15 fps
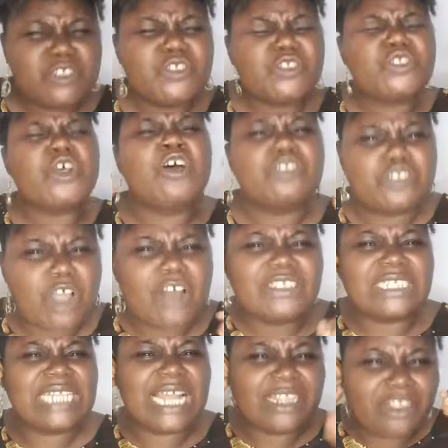so
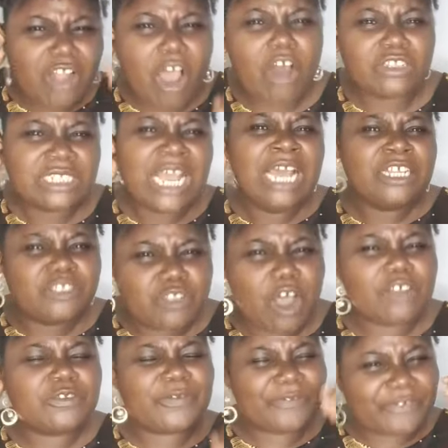does the Lord,
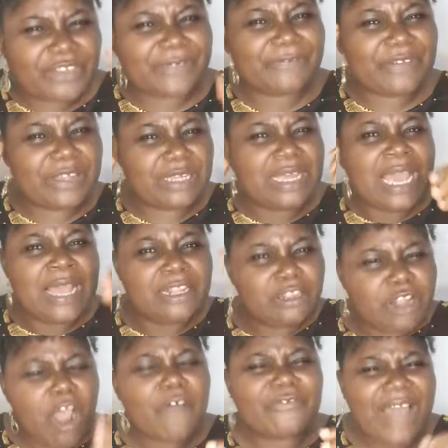does eh,
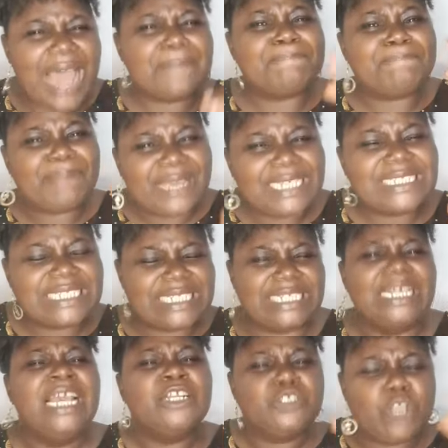love and
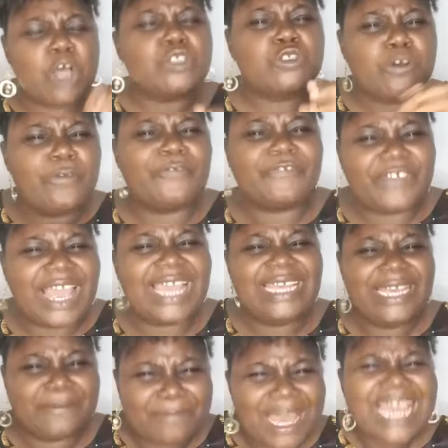pity those who fear
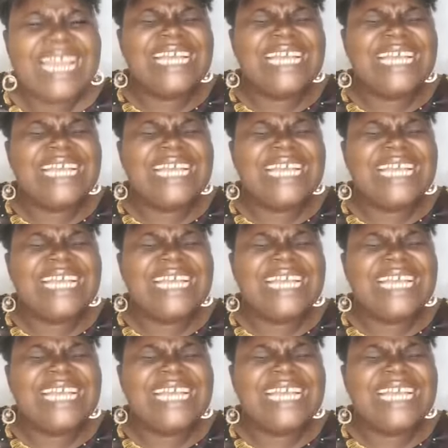him.